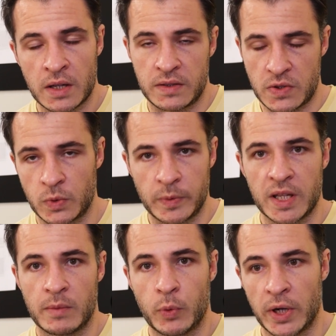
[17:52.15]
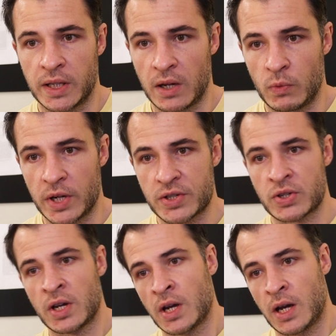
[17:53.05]
this will be the point at
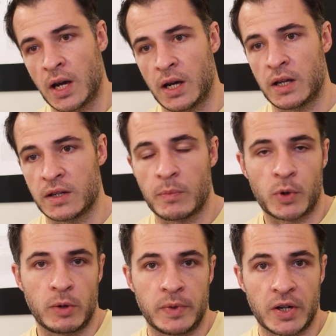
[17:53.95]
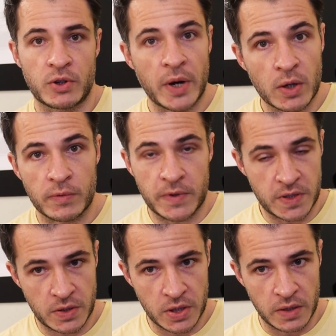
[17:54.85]
which the appropriate trade-off
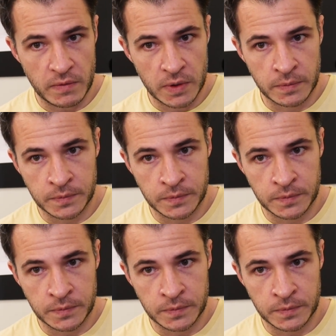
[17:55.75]
is achieved.